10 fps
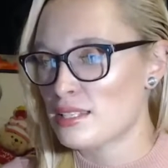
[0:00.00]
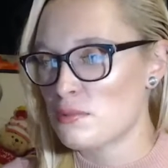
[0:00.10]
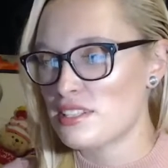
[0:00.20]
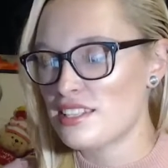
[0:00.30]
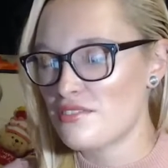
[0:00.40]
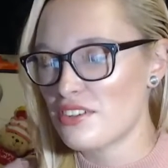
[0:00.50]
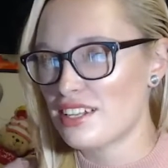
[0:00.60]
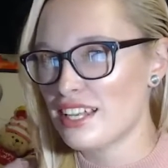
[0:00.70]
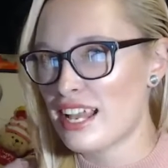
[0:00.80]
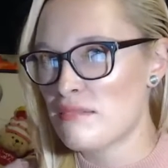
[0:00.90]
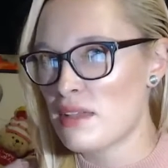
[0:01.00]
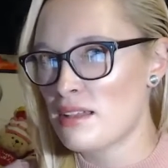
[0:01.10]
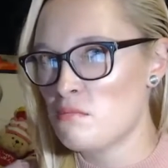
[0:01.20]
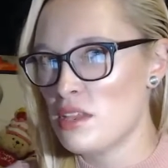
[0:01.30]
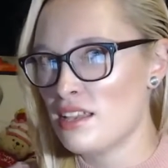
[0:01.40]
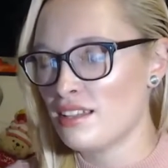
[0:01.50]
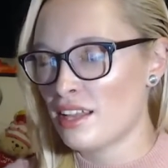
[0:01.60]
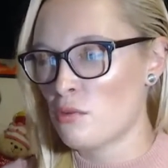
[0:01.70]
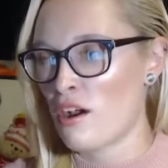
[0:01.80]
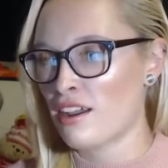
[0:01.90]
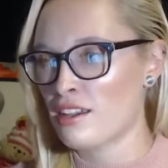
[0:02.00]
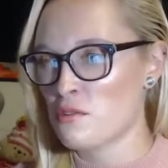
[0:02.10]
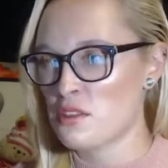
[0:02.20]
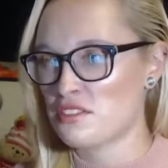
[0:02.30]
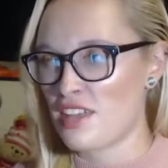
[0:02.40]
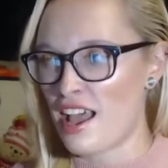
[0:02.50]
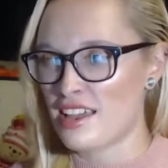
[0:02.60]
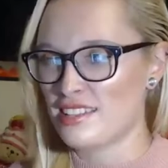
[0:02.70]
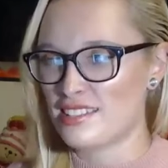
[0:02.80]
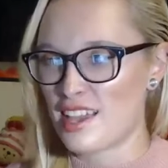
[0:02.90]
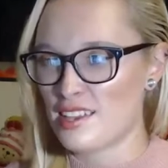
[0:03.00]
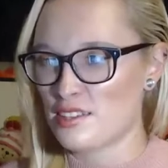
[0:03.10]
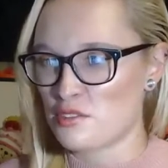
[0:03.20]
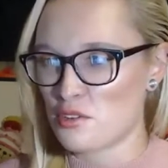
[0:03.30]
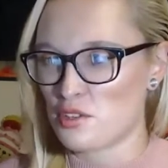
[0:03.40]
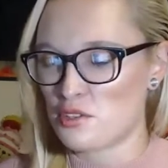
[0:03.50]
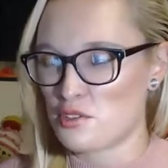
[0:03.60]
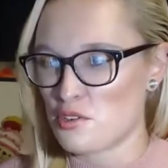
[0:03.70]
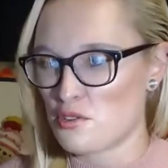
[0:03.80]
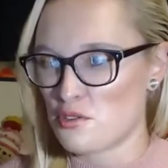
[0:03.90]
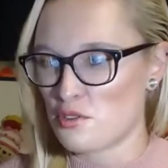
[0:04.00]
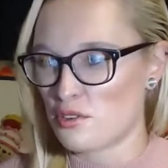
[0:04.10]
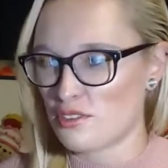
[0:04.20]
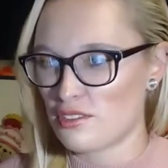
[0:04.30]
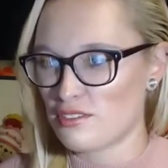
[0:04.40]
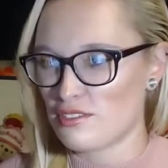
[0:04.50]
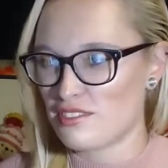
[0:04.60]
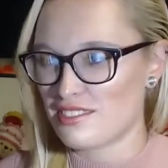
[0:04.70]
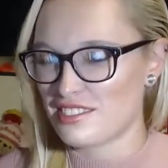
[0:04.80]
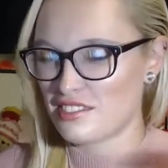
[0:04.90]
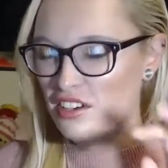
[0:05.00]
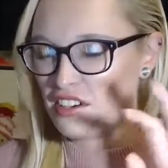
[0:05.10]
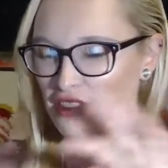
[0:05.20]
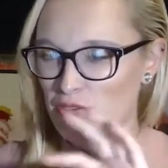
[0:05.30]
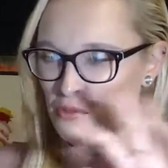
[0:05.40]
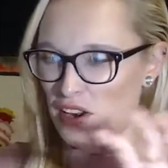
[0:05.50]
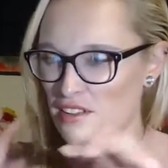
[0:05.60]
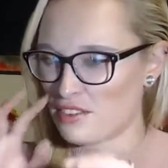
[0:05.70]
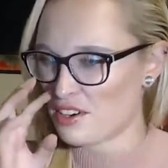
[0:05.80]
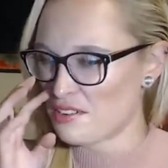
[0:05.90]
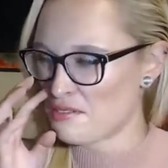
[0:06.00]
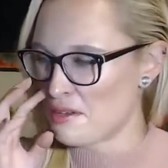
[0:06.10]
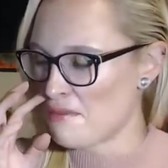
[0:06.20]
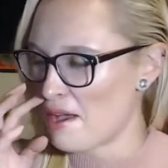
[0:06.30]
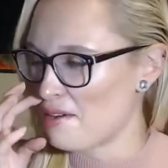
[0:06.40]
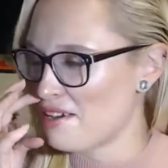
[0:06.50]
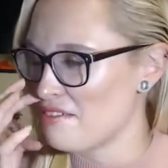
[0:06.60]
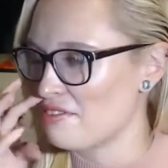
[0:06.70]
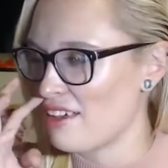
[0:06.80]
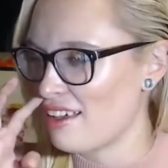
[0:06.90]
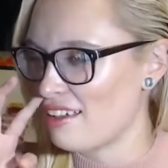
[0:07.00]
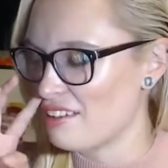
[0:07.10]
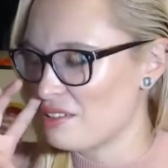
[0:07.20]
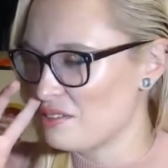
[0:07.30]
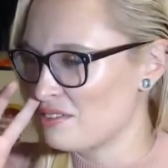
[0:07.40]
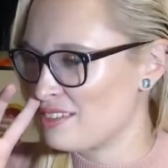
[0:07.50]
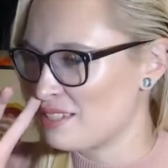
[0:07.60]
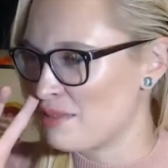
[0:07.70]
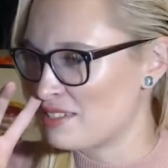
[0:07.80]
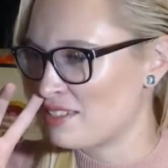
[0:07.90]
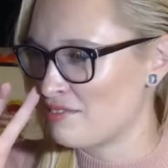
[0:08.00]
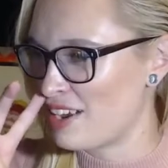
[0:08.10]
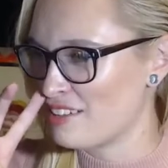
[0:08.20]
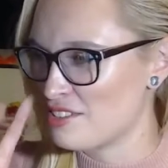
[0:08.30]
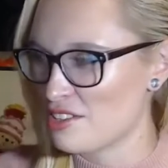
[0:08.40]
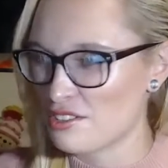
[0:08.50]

Specifically, I meant me like walking with signs saying there's only 2 or whatever amount of domestic violence